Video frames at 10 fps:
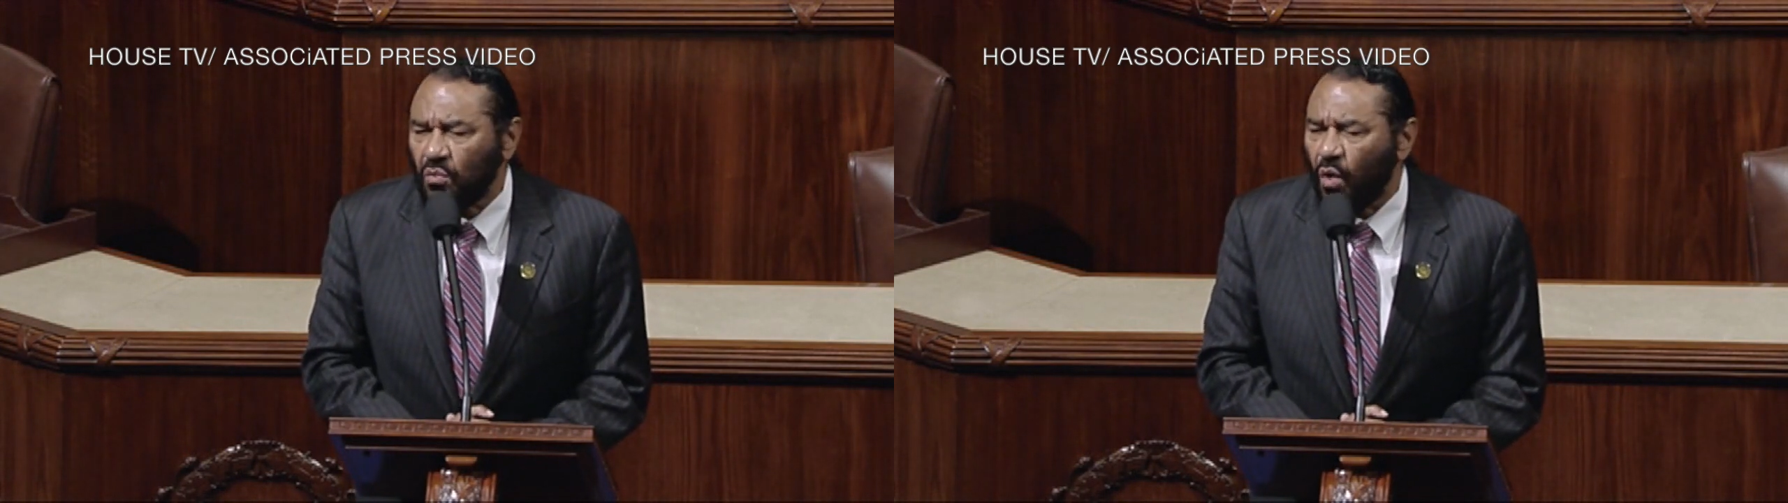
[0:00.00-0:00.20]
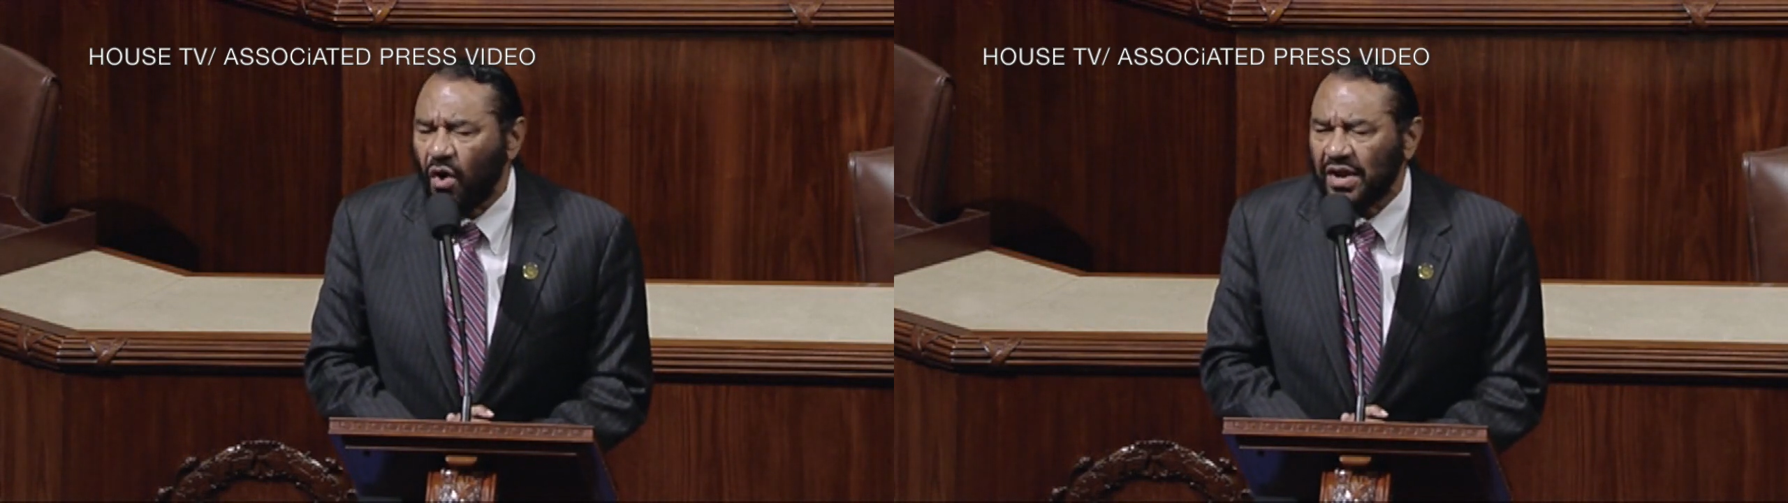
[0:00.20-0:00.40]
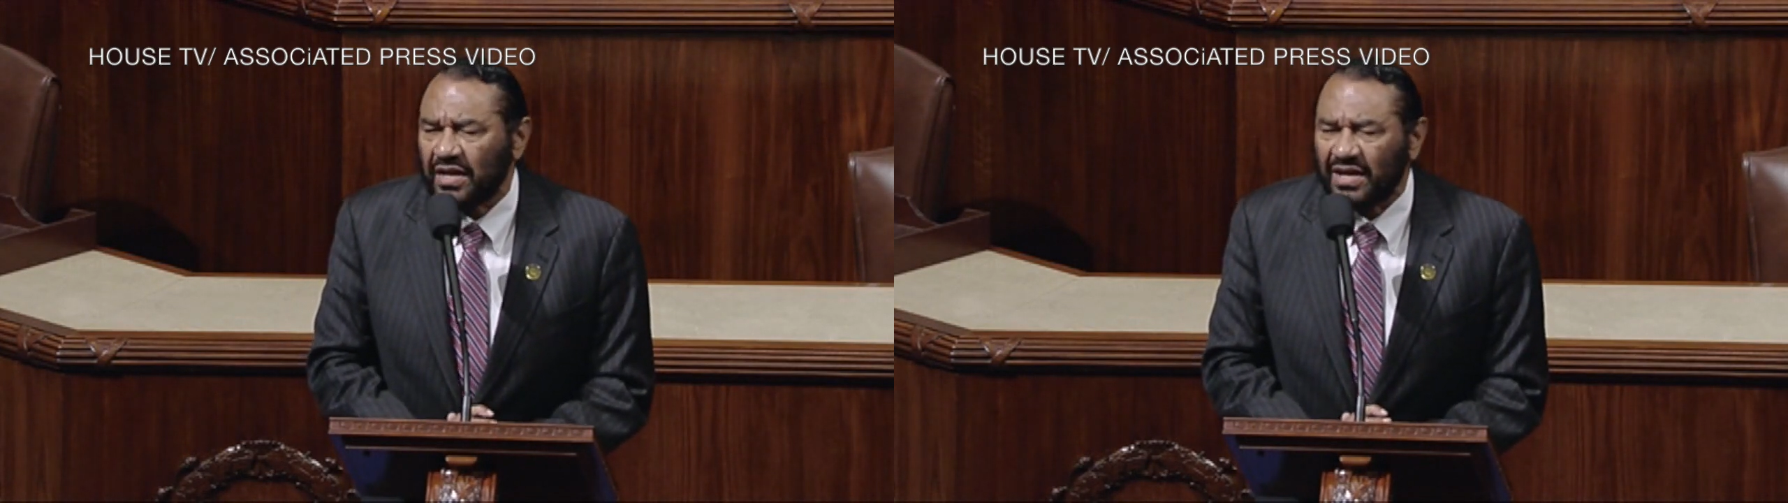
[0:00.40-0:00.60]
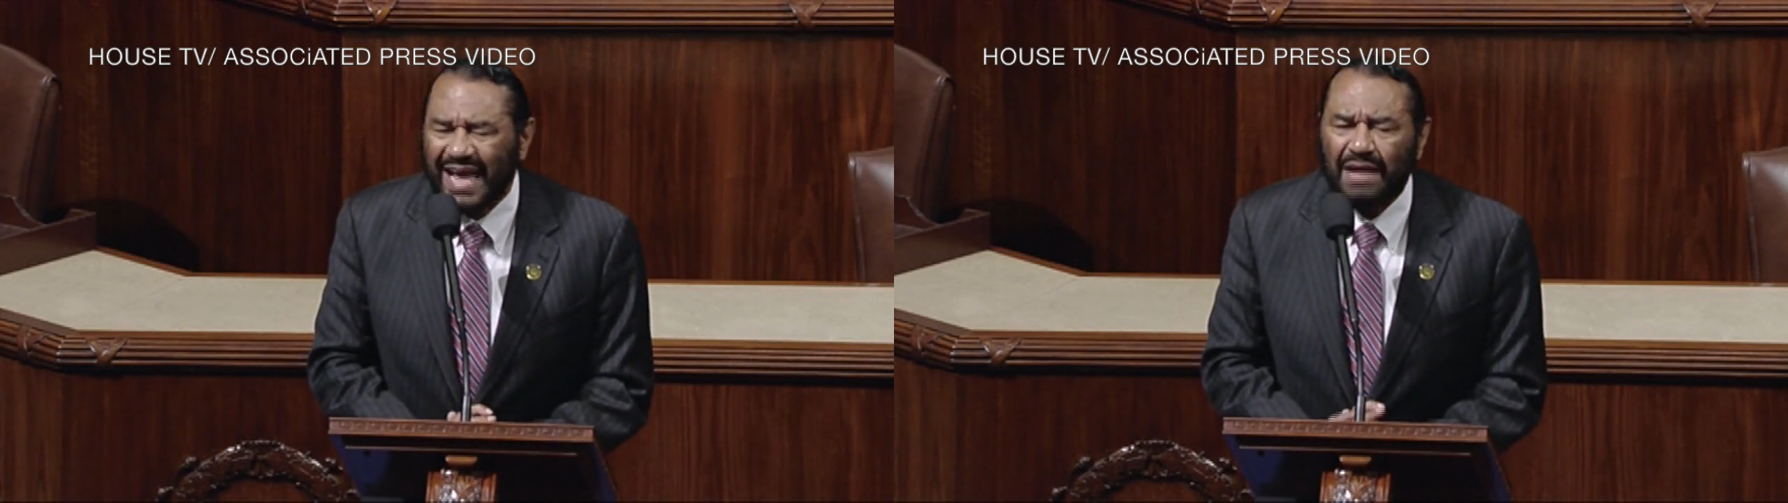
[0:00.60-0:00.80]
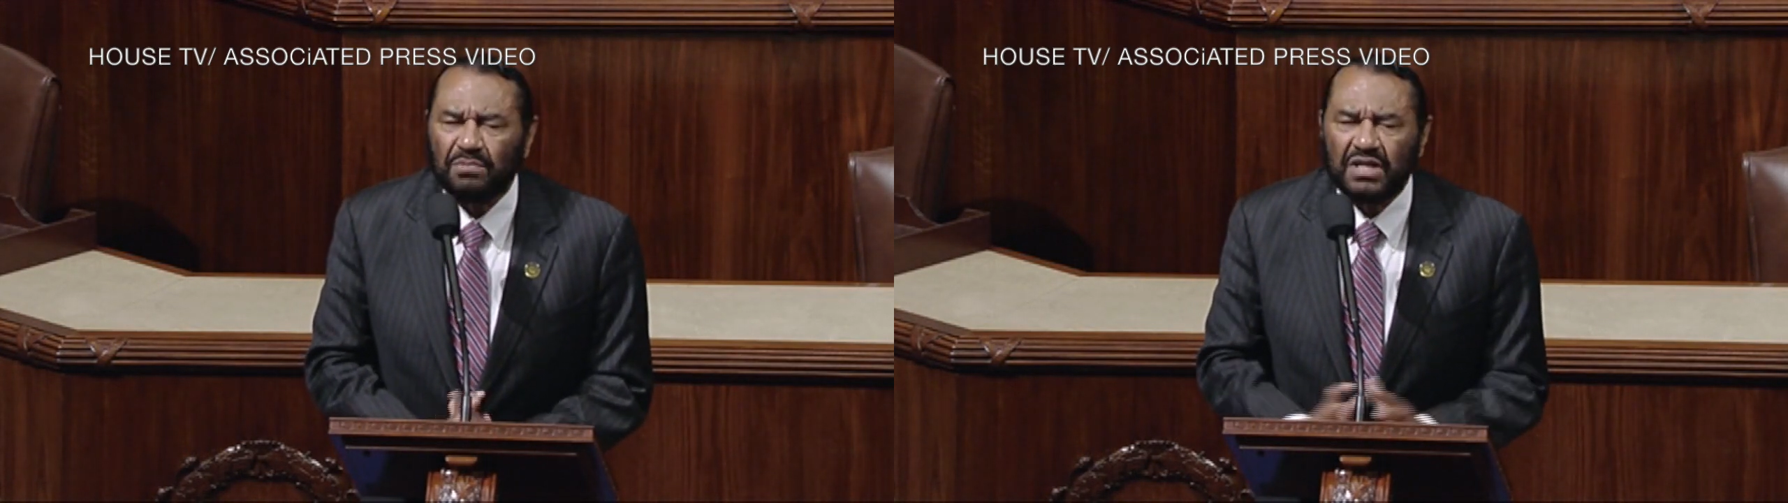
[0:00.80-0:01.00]
warning, an
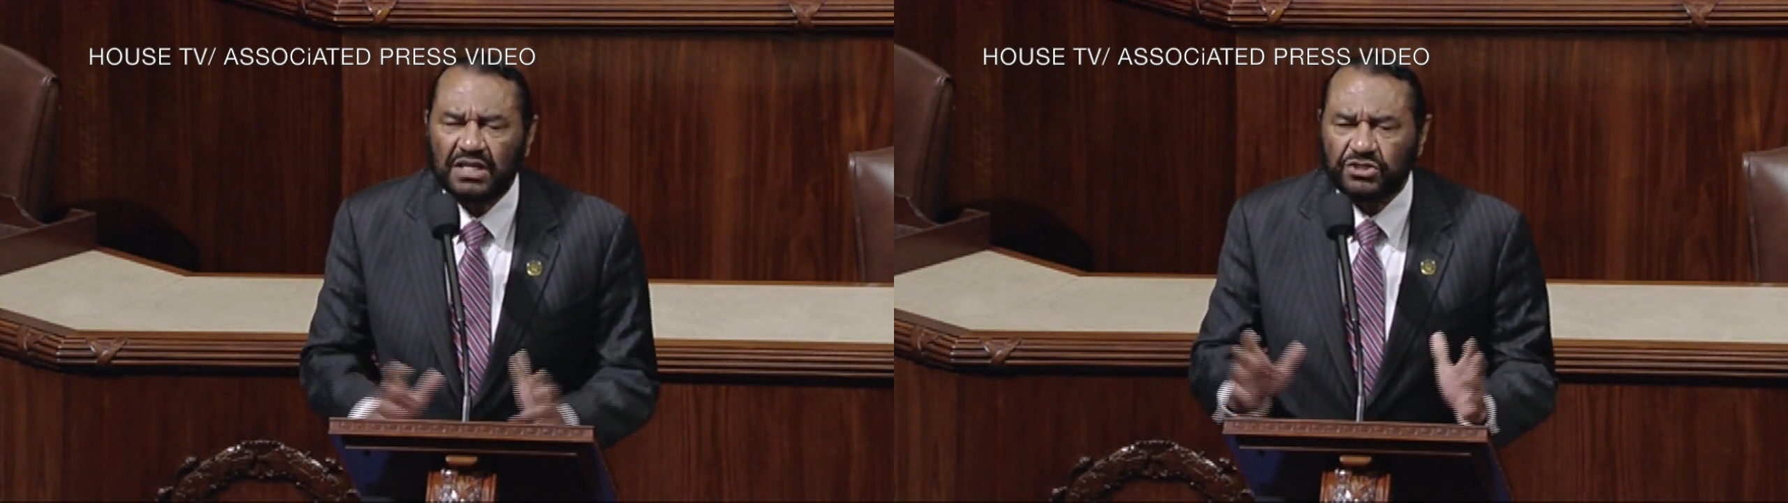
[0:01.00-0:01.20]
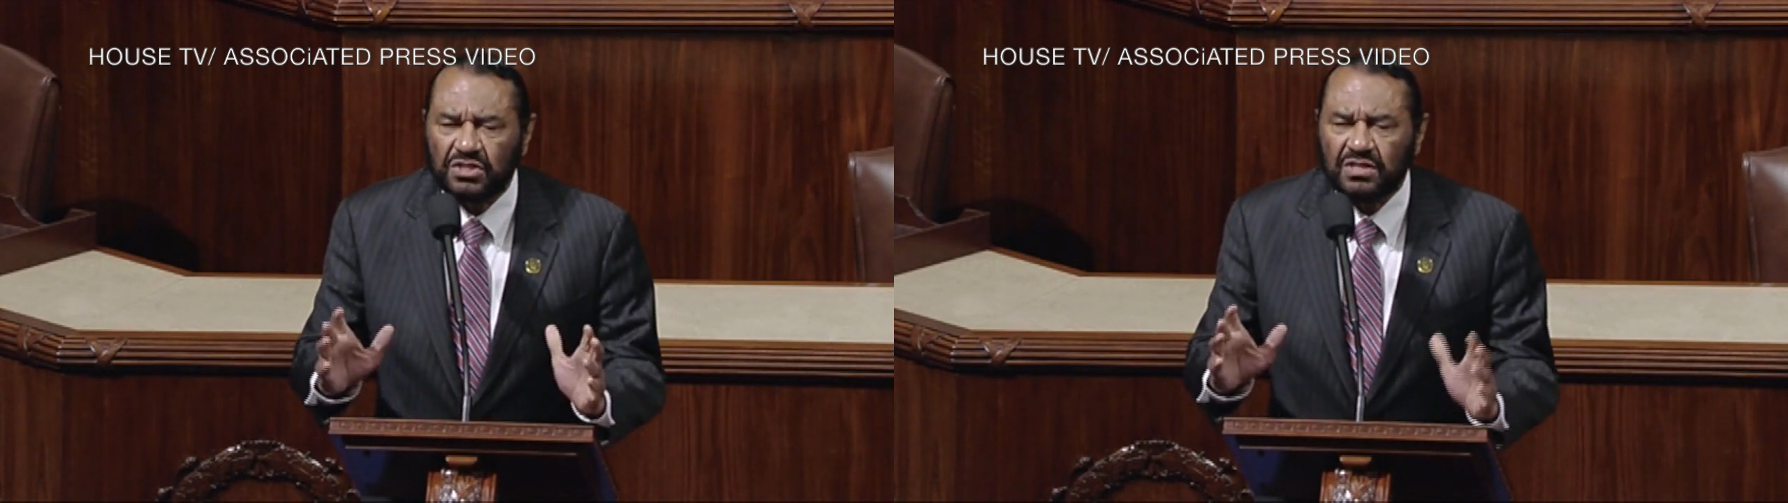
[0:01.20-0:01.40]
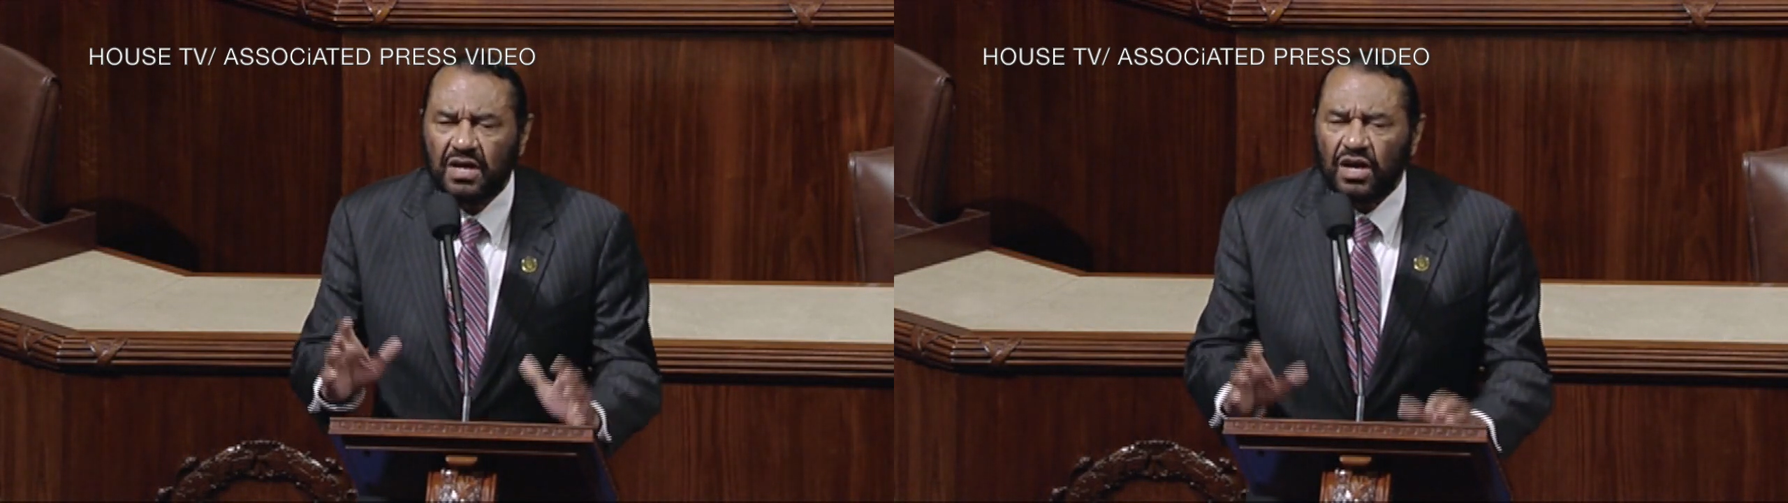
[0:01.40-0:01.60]
admonition,